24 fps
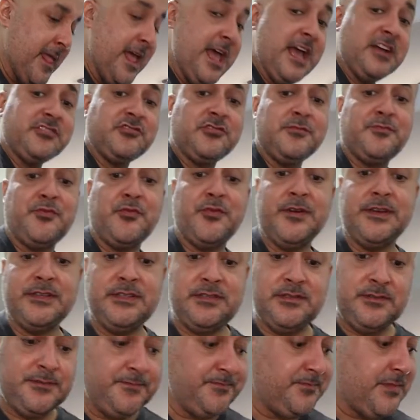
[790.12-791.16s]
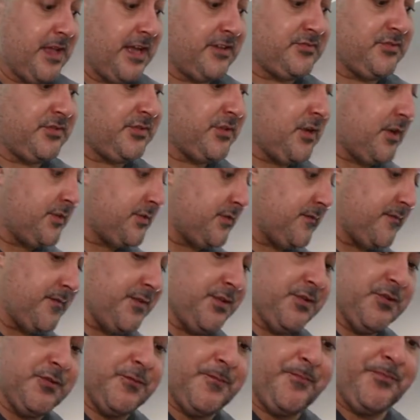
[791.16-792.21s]
Extra points, extra salsa for
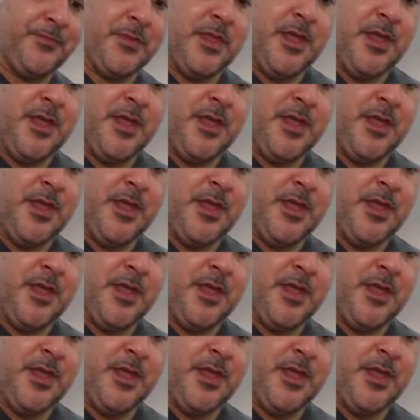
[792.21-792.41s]
you